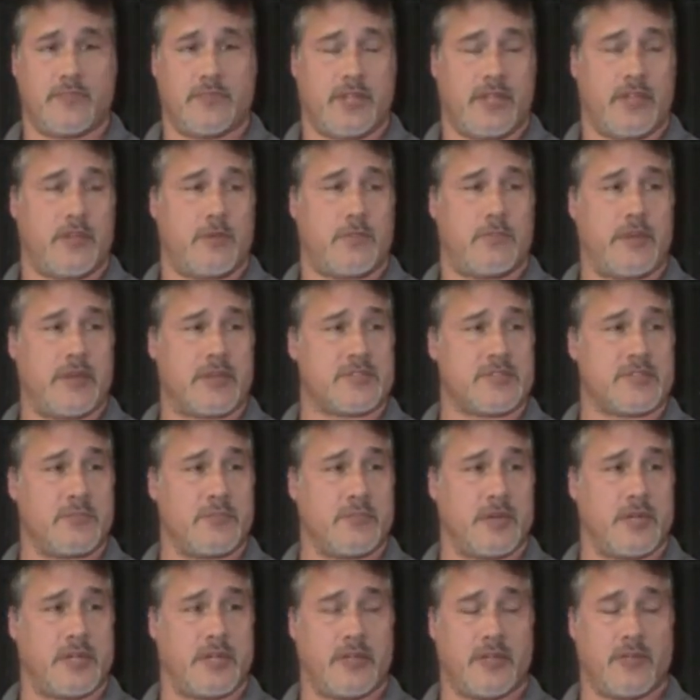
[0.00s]
then you pick
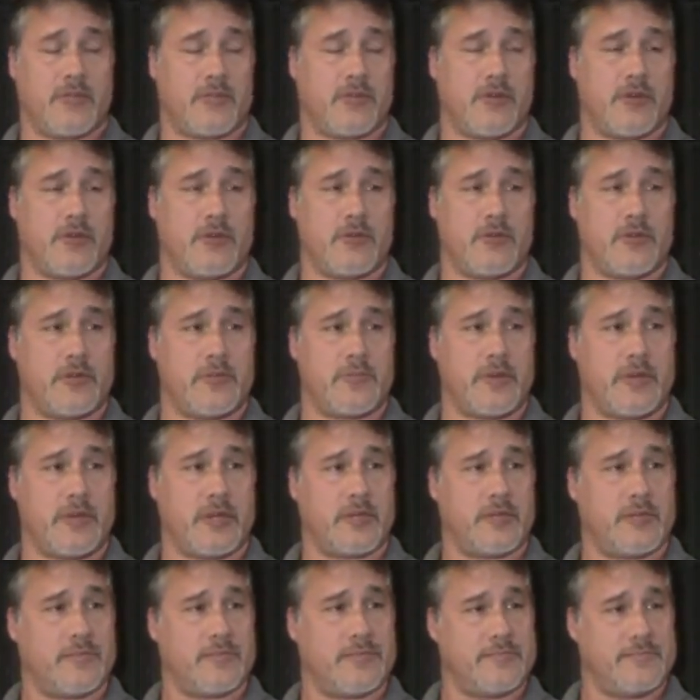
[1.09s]
somebody. You don't know who you're
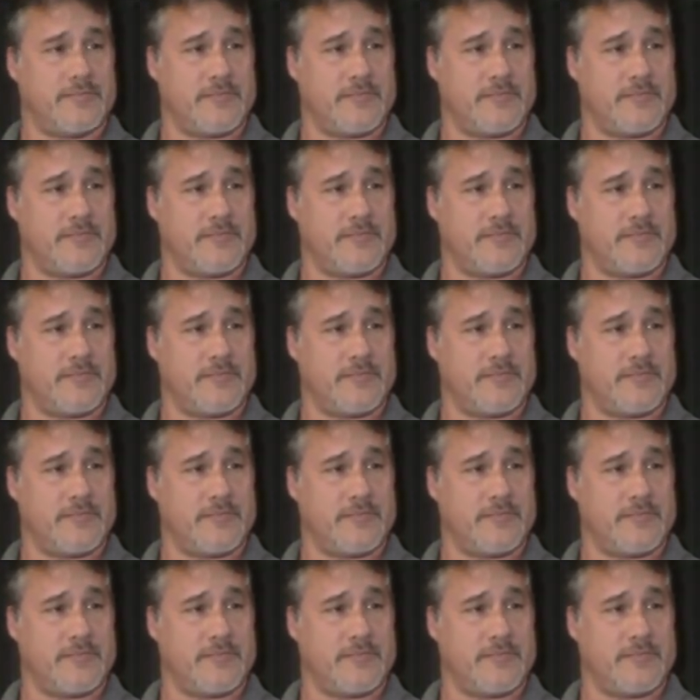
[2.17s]
picking.